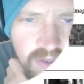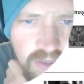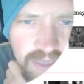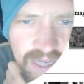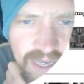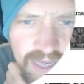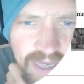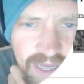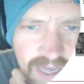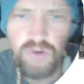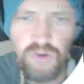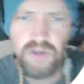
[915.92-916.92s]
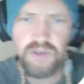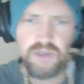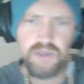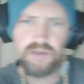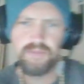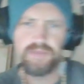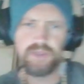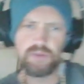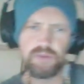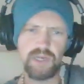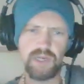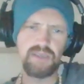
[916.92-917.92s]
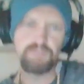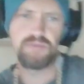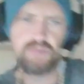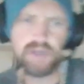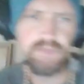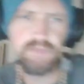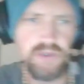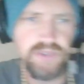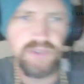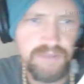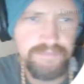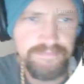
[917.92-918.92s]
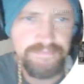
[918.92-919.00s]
Now, before the Rookery Building,